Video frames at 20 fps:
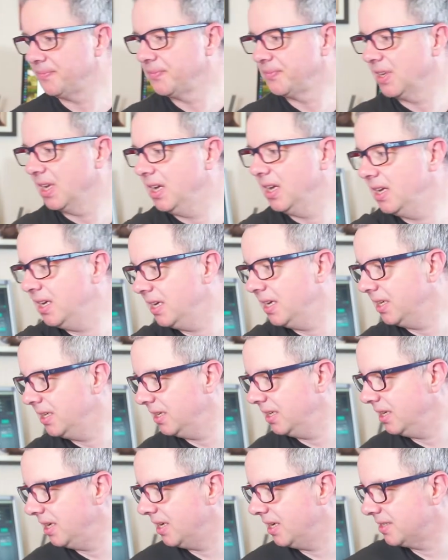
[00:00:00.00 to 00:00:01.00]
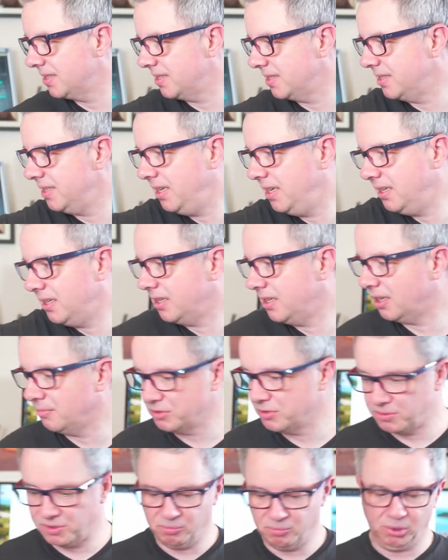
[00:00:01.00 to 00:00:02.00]
and as I said, it
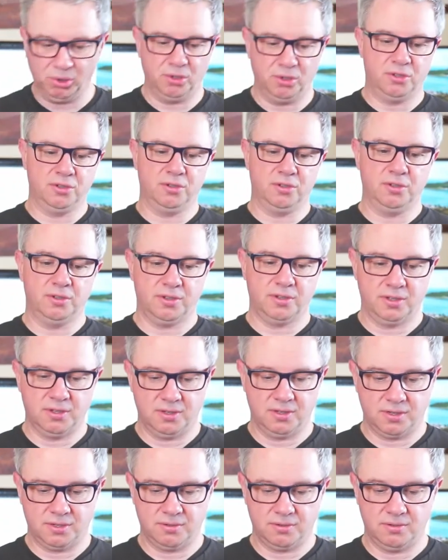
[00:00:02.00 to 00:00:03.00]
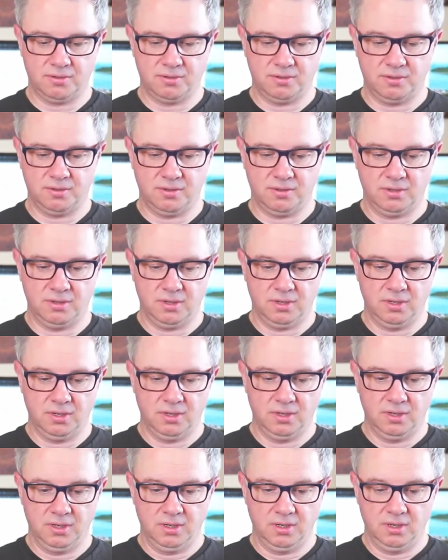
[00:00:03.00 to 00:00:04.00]
comes with Bluetooth. So
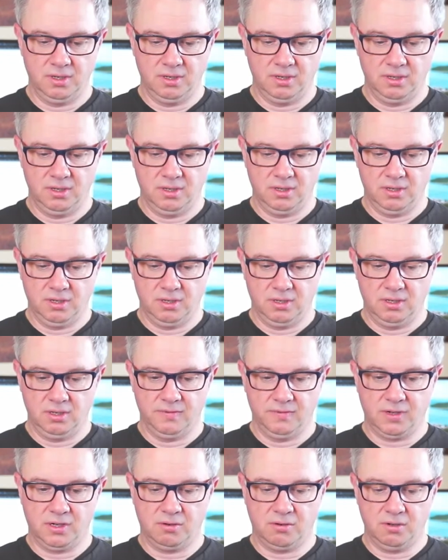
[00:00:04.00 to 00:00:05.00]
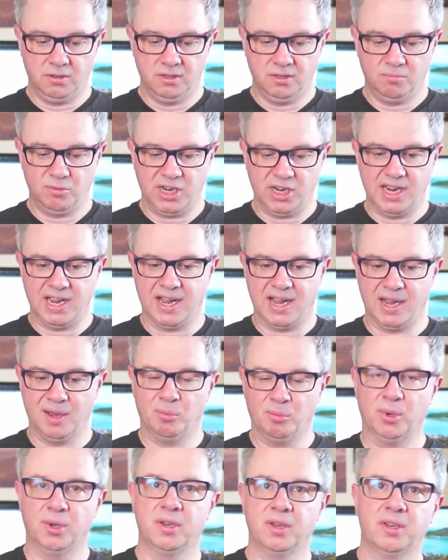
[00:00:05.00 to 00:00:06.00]
if I go into my
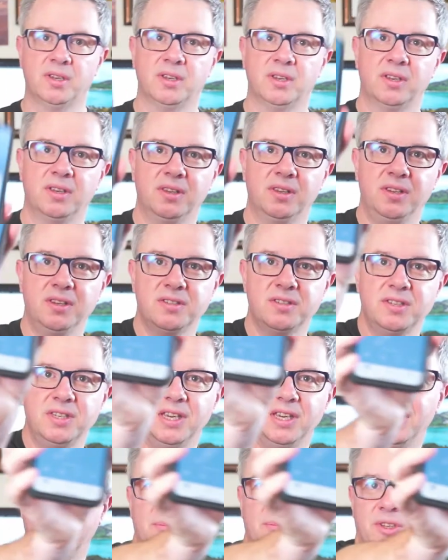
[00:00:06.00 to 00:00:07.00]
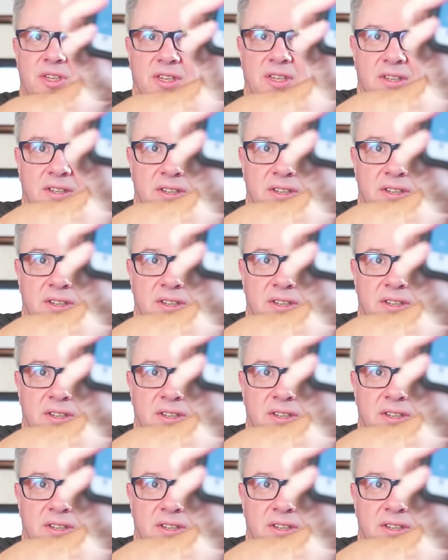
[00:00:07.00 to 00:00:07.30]
app, there's the app there,